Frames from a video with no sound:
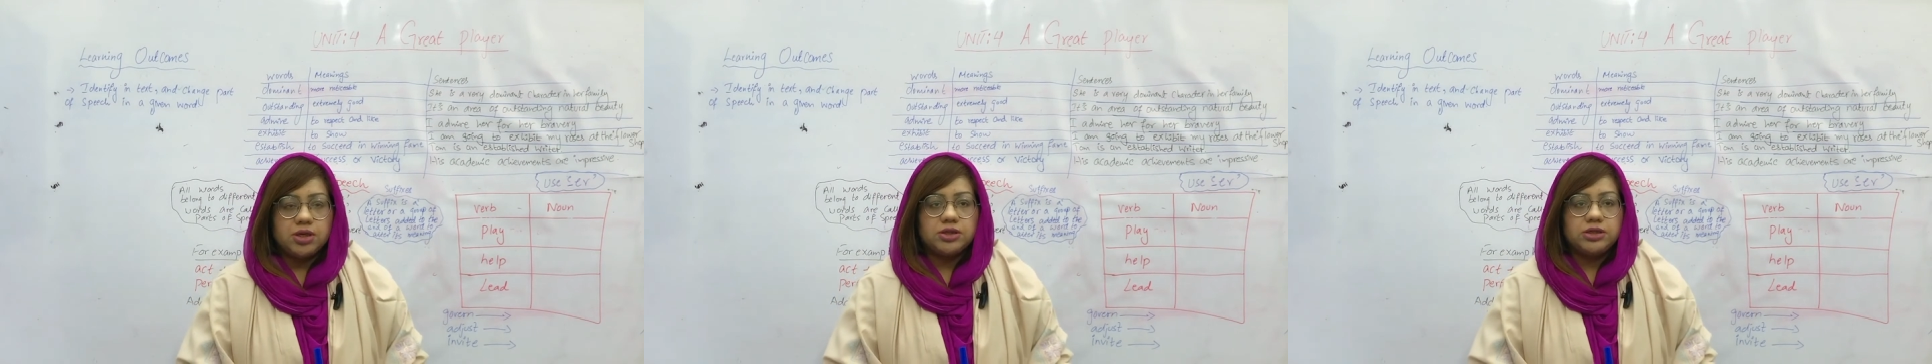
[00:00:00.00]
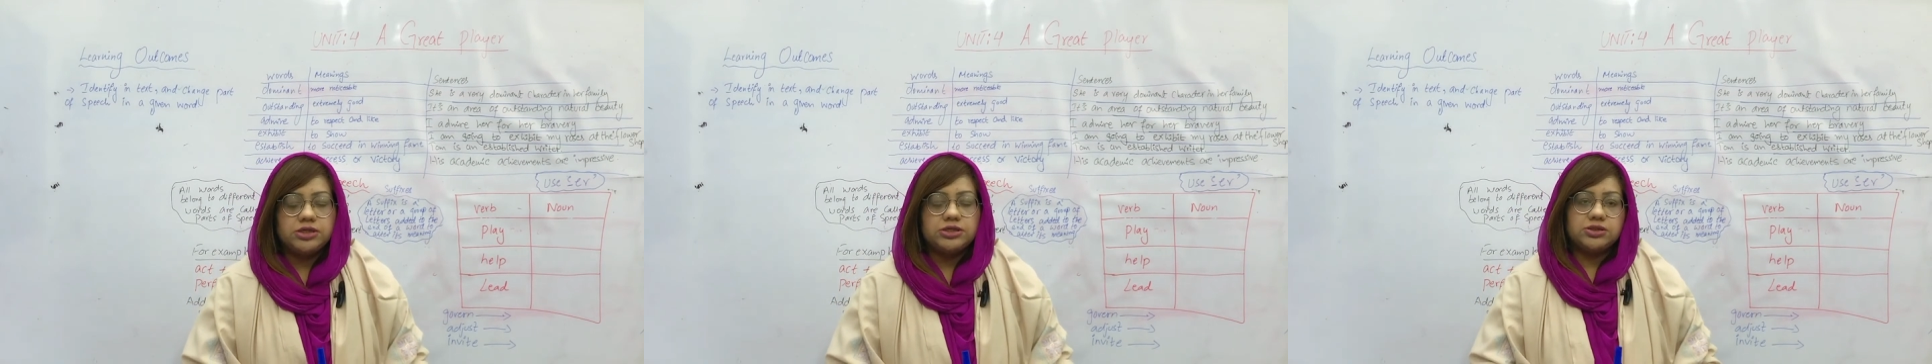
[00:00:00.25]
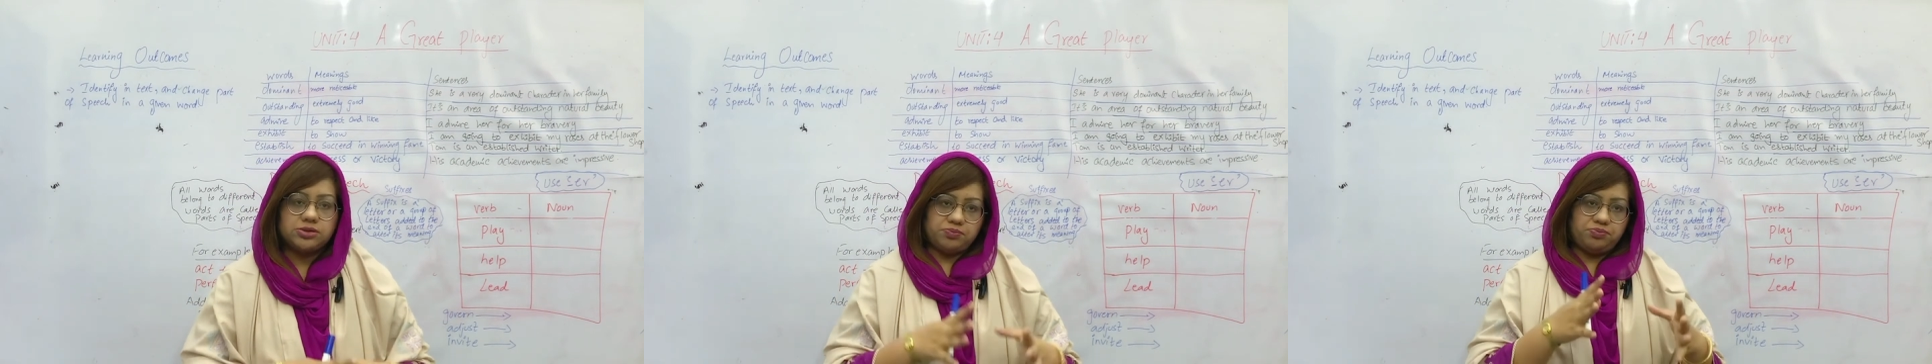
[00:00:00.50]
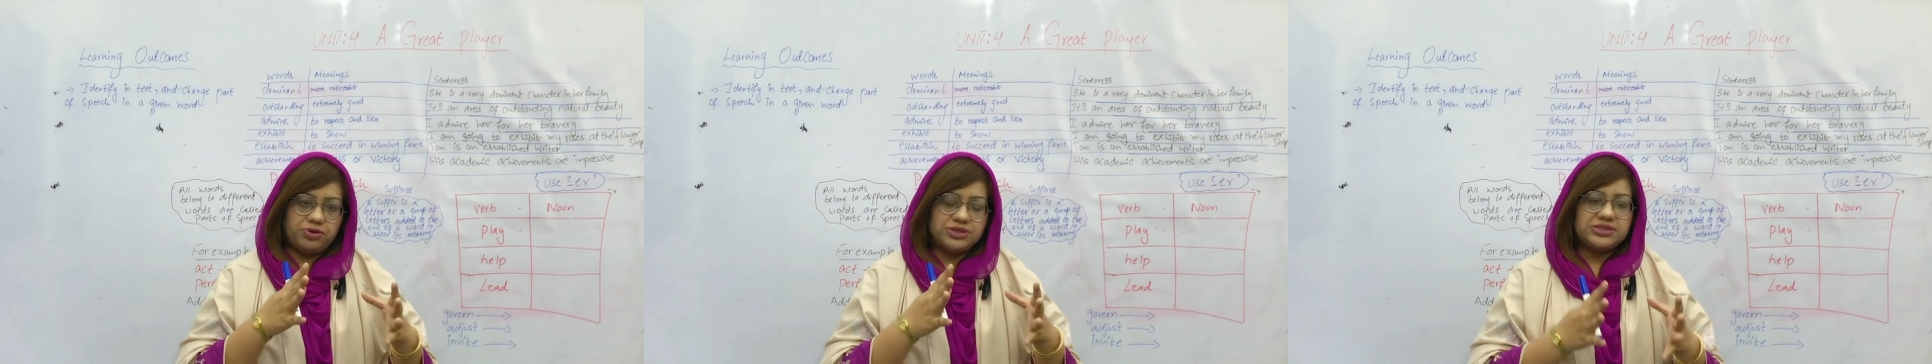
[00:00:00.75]
the
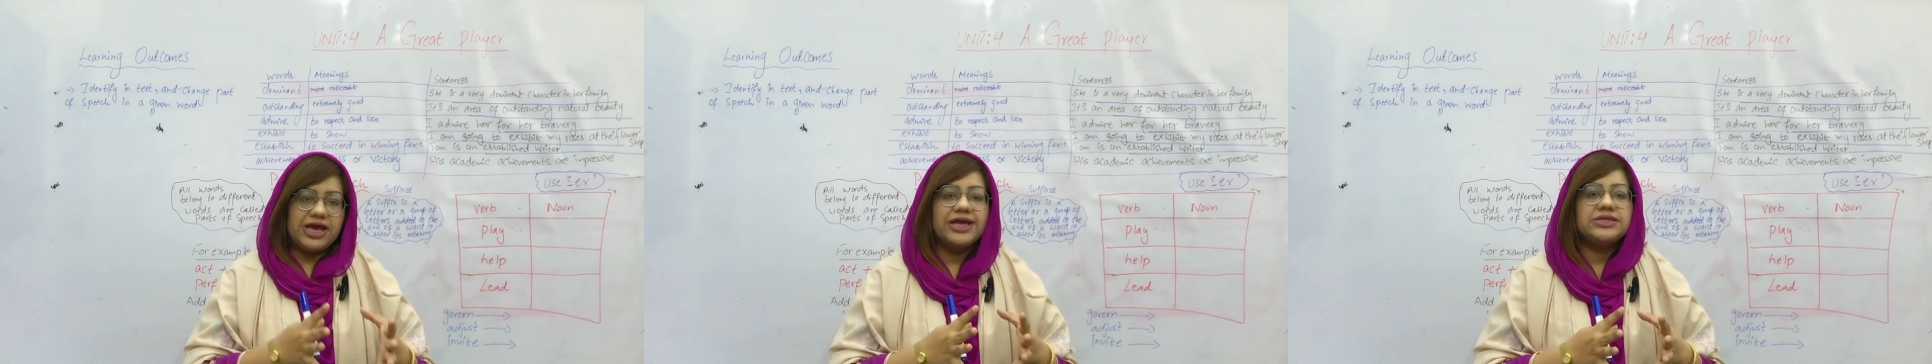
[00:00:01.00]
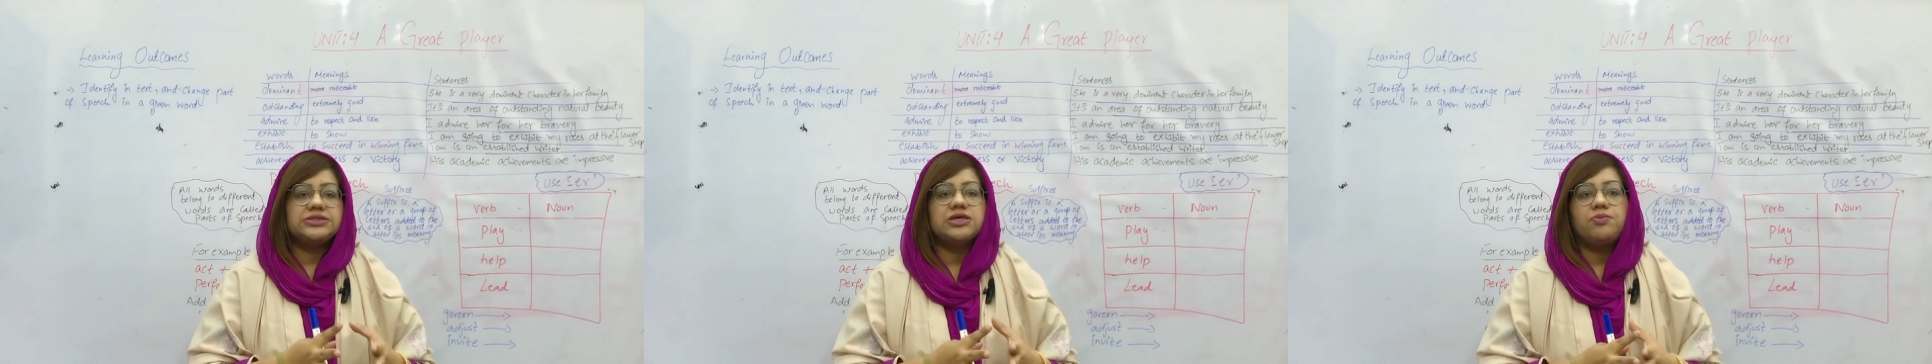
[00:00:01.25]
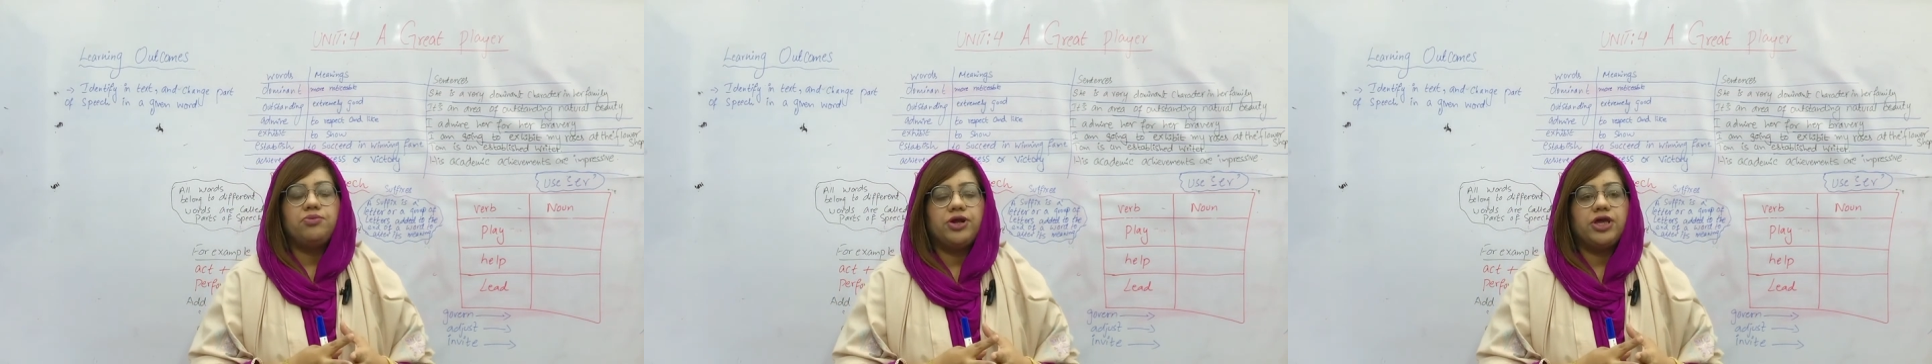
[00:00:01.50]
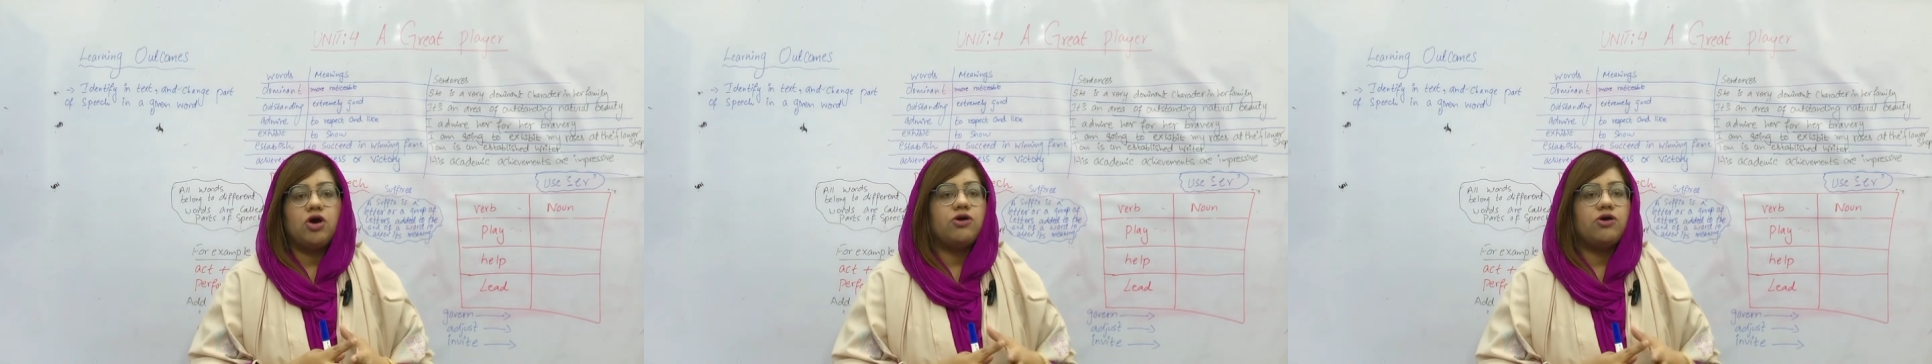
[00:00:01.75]
precise summary